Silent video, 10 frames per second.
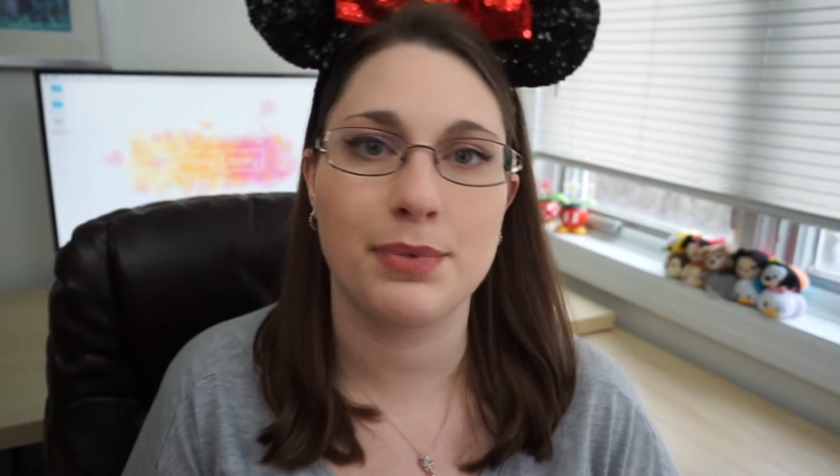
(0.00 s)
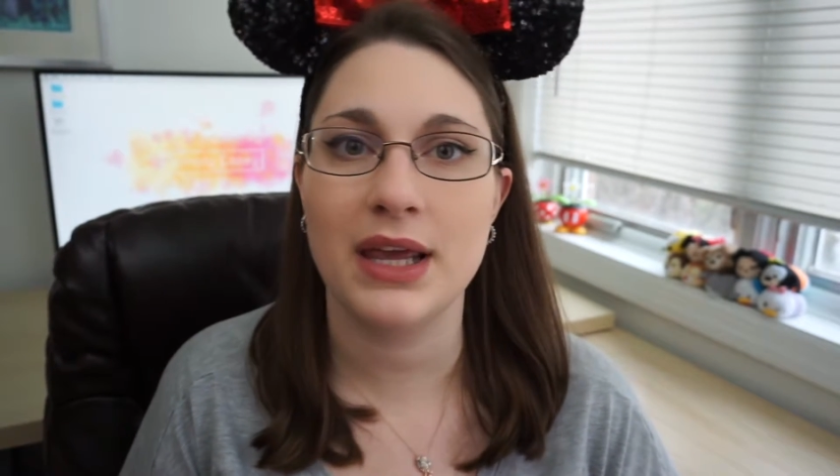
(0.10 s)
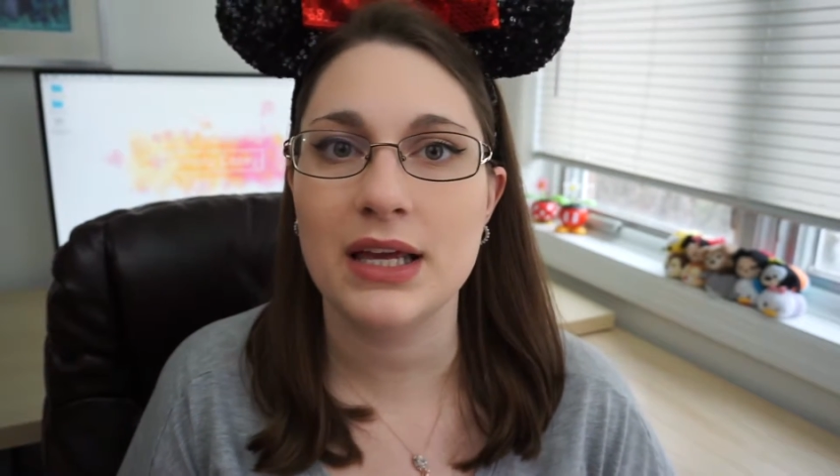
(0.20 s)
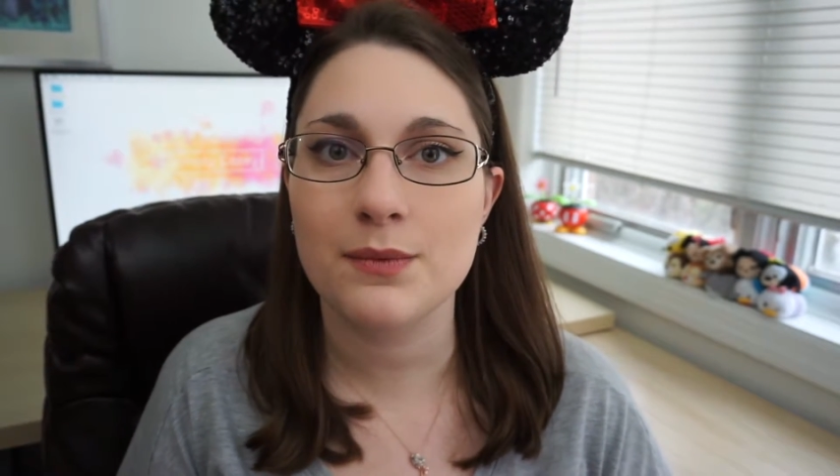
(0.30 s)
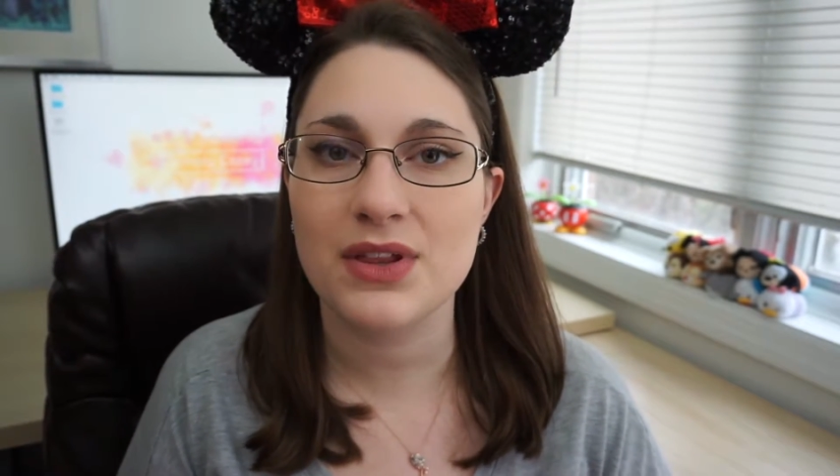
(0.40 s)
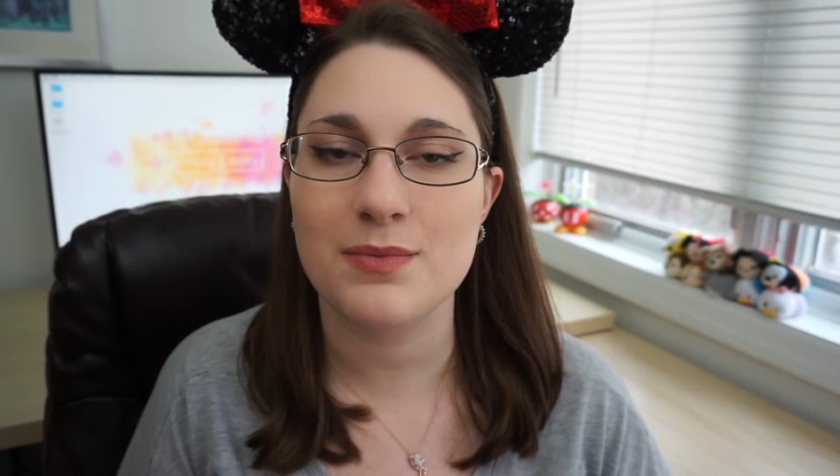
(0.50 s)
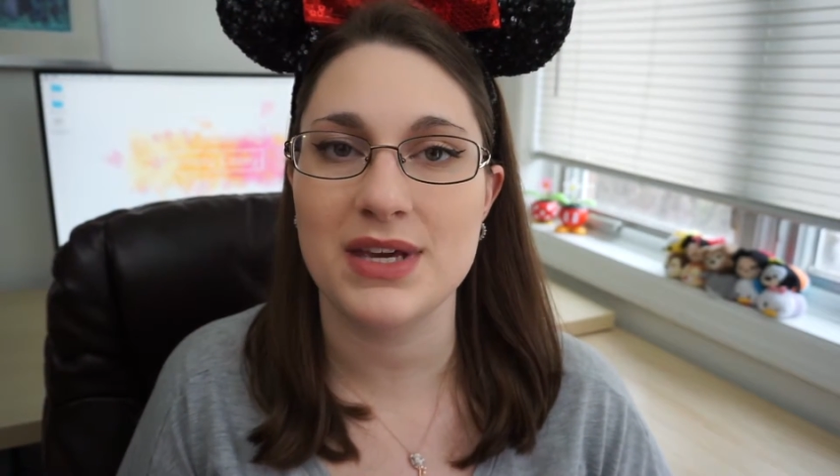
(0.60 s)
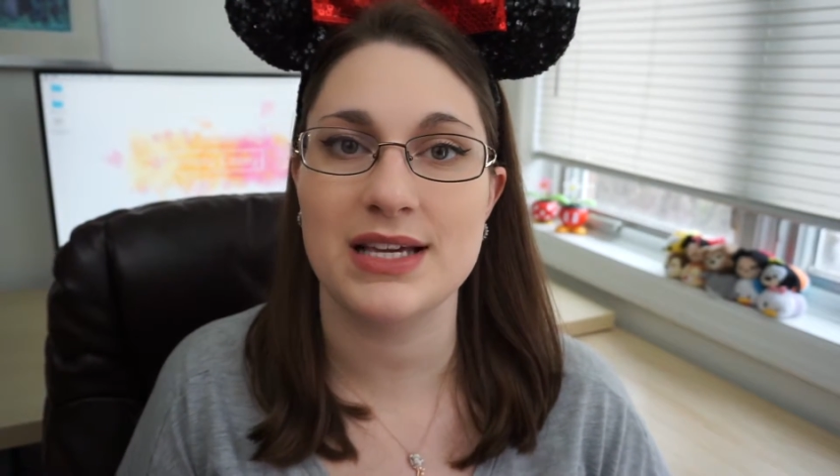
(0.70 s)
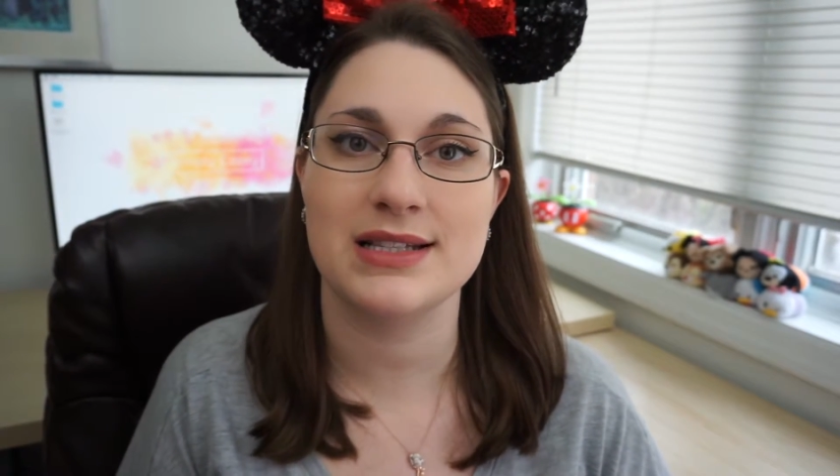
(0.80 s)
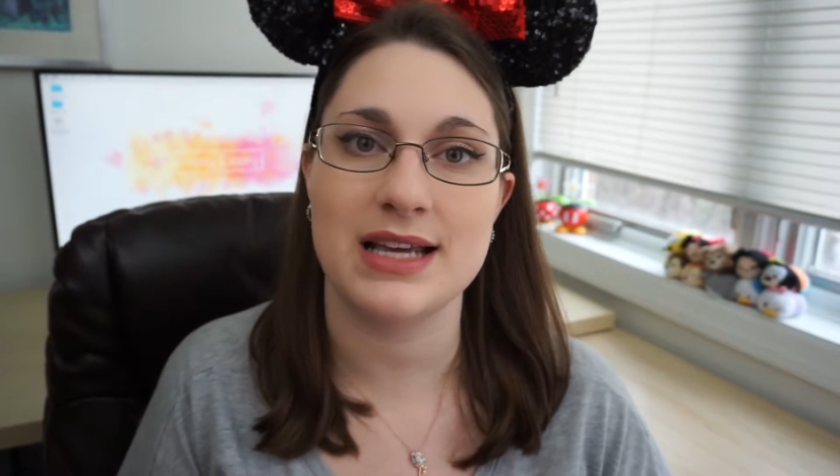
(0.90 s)
plan with
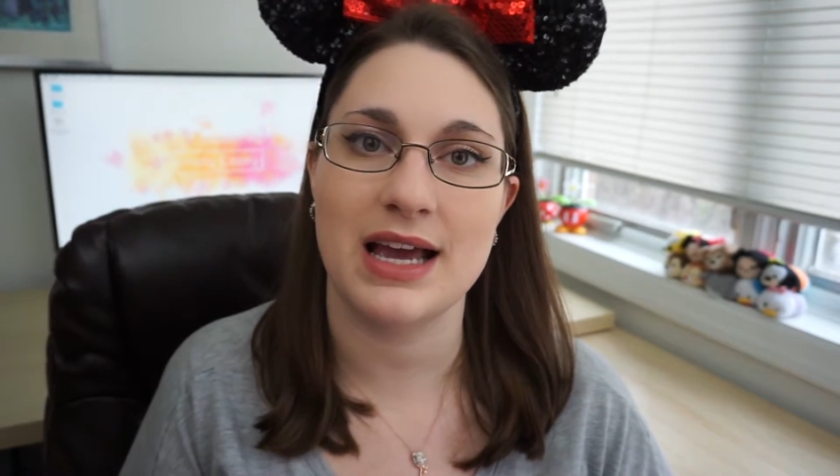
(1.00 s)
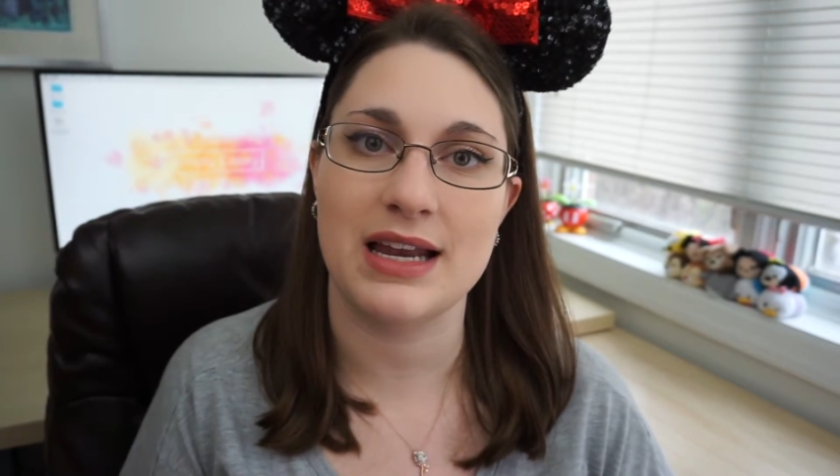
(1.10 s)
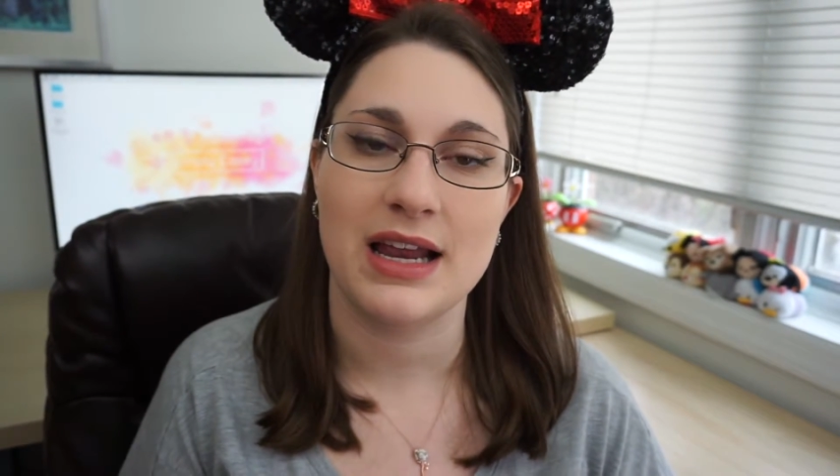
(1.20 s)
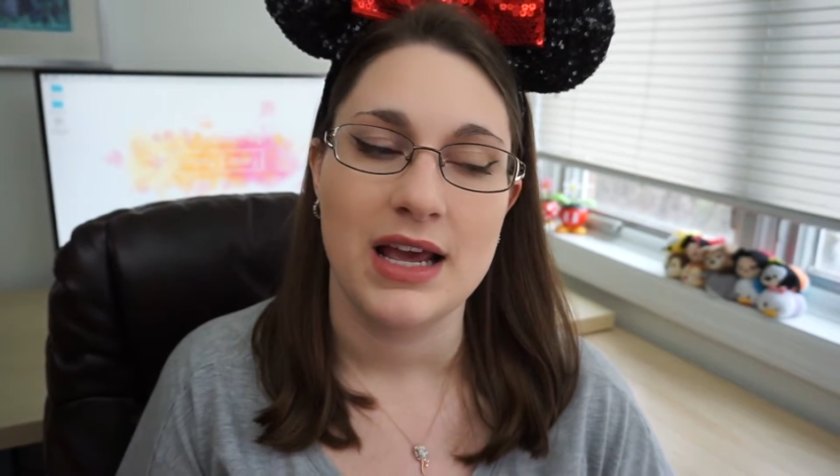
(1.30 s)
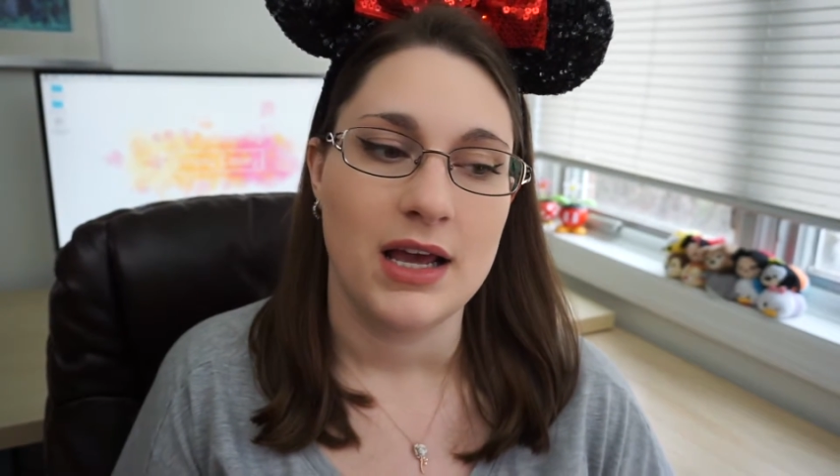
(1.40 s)
me's and